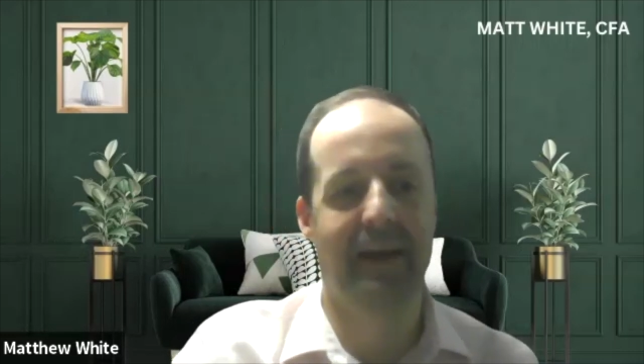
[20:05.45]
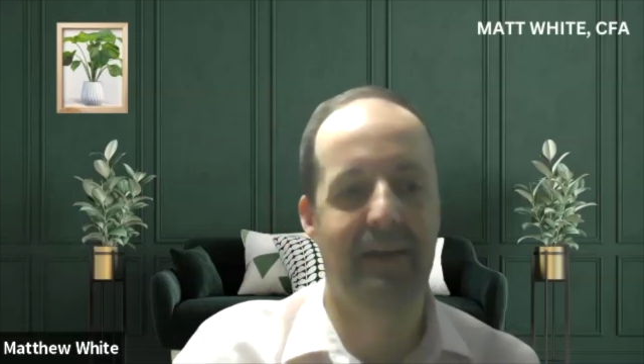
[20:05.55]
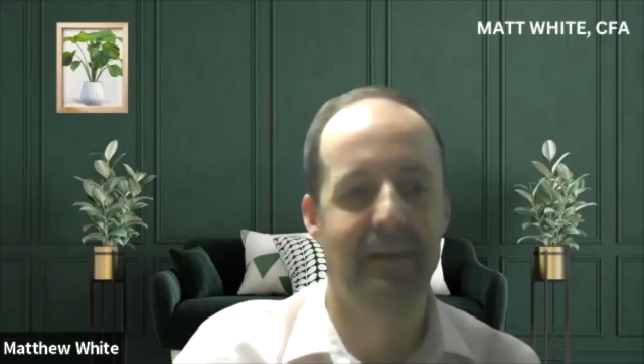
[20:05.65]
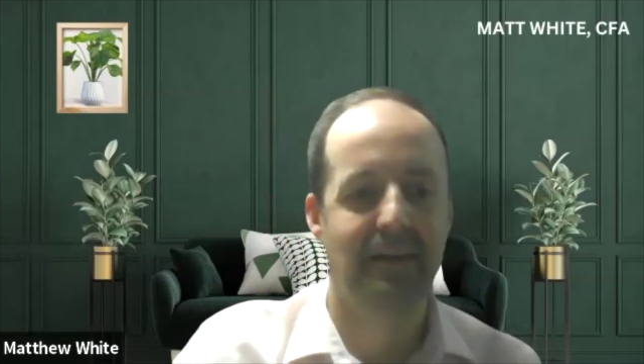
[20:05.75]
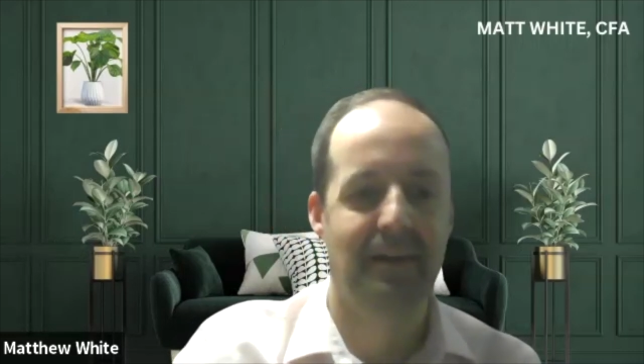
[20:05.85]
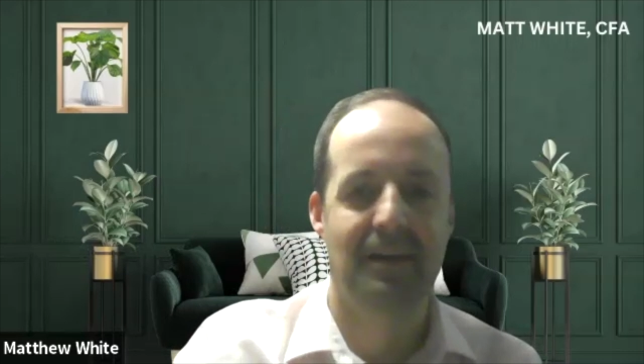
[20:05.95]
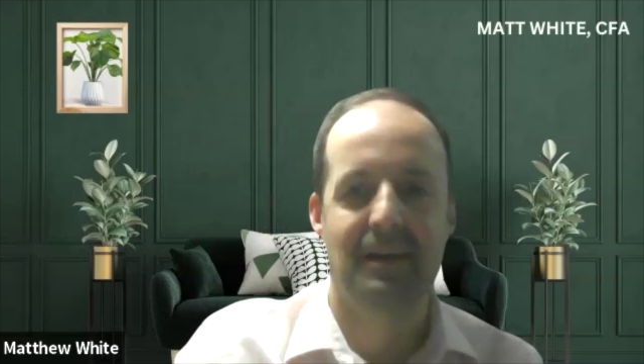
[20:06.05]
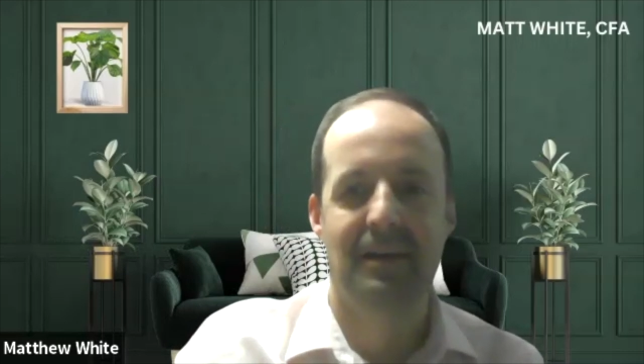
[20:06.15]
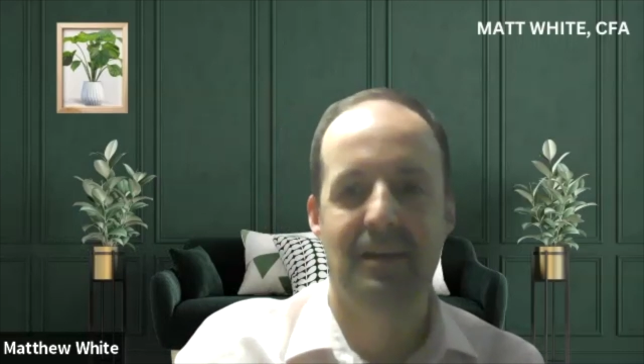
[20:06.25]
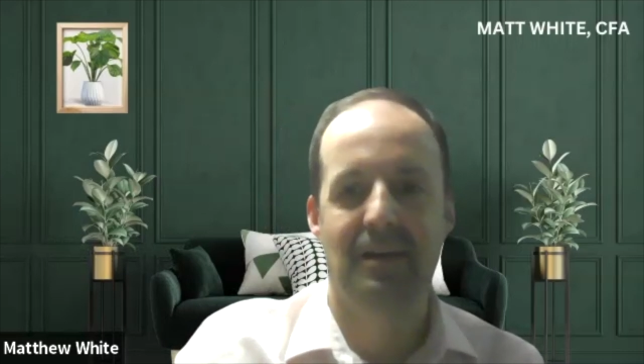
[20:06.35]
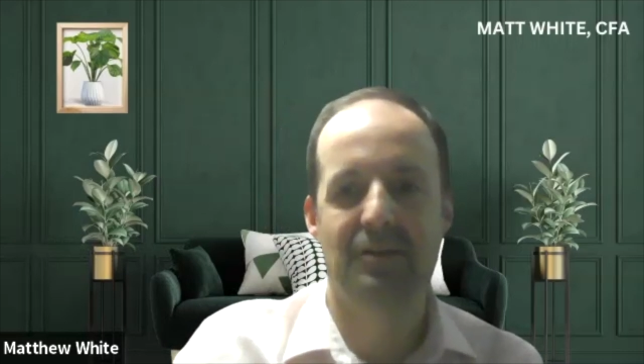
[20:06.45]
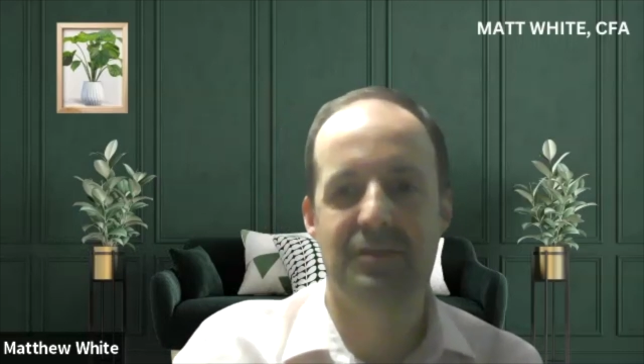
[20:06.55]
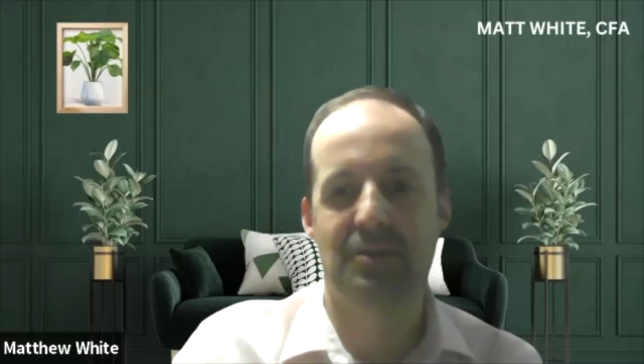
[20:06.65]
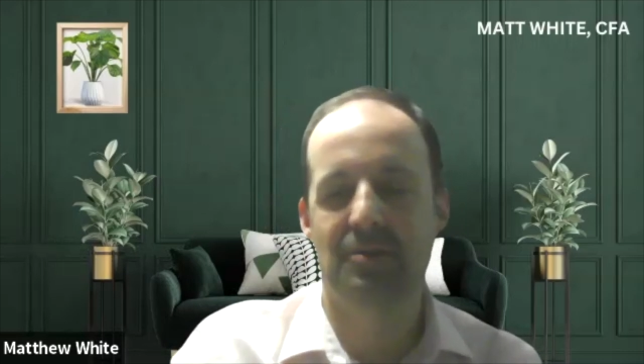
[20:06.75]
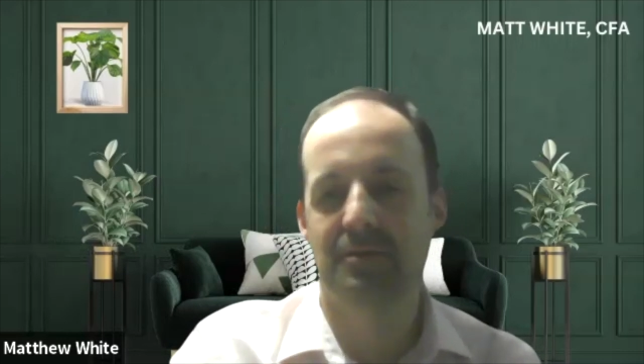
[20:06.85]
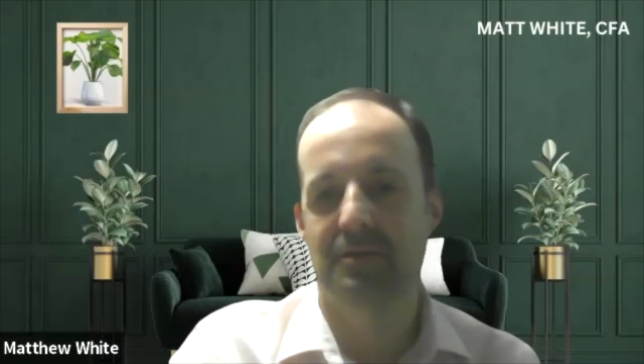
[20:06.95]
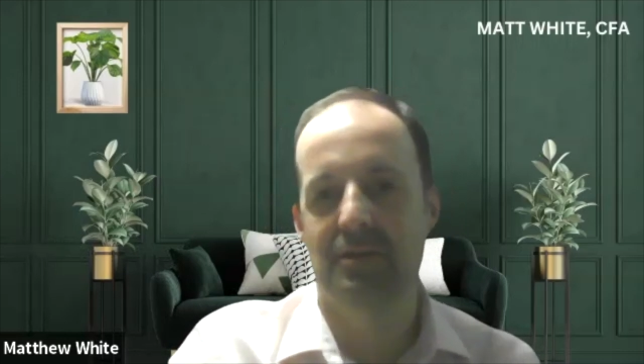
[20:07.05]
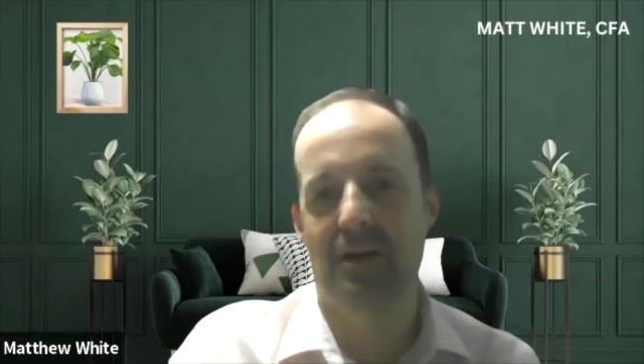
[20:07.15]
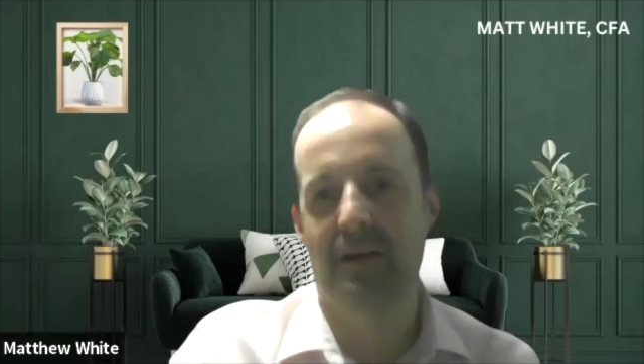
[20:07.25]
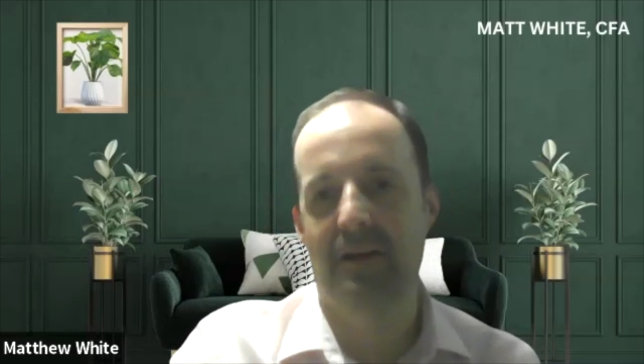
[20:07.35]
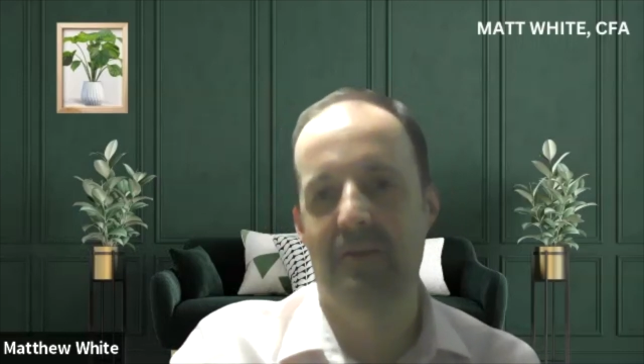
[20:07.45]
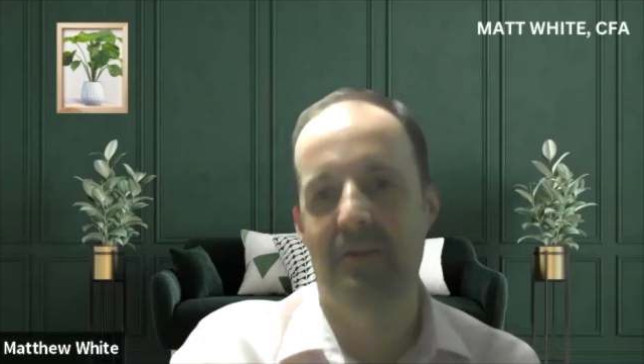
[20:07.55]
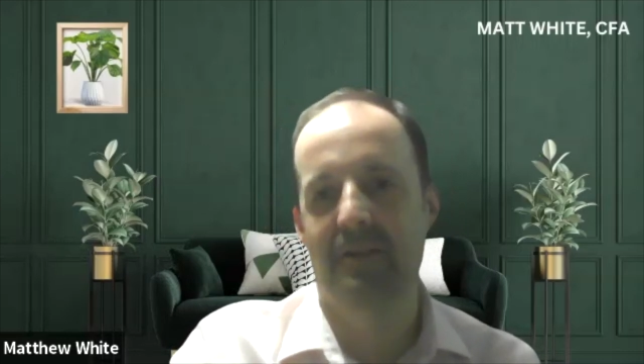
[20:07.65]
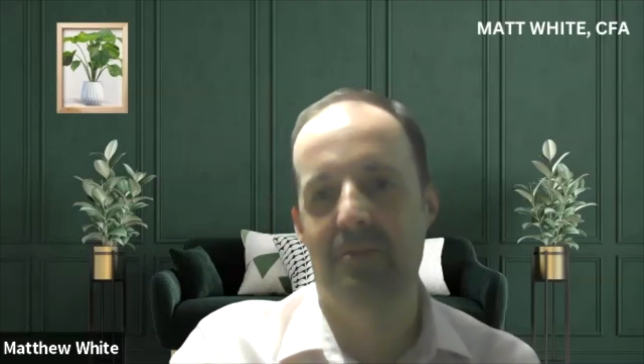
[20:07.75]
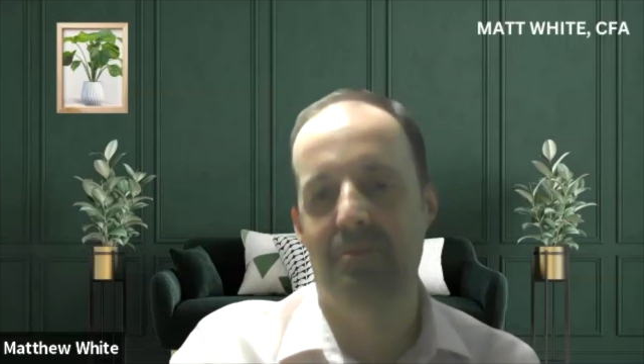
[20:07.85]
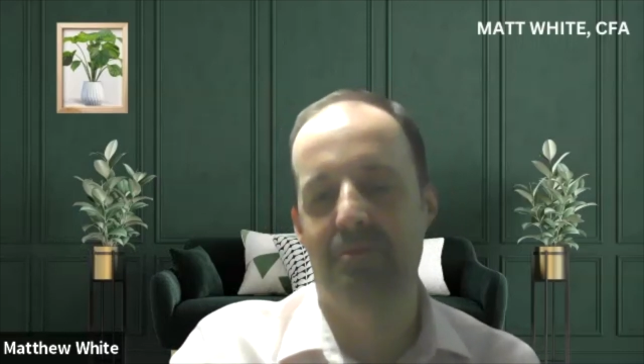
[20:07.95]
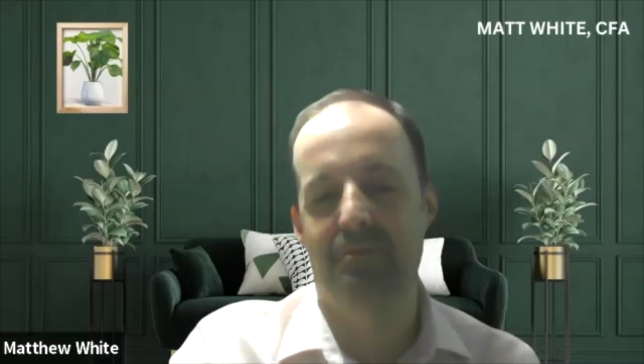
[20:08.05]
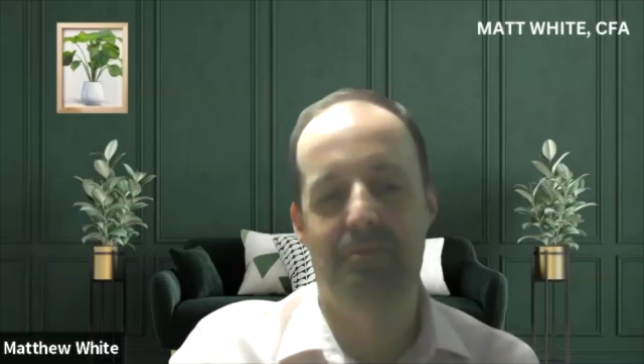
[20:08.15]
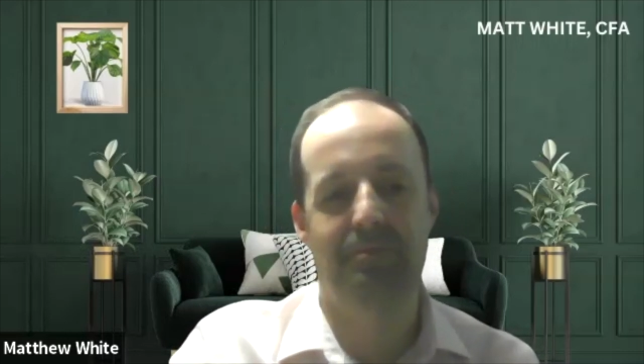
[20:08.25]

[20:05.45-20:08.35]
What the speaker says: that. Also, talking with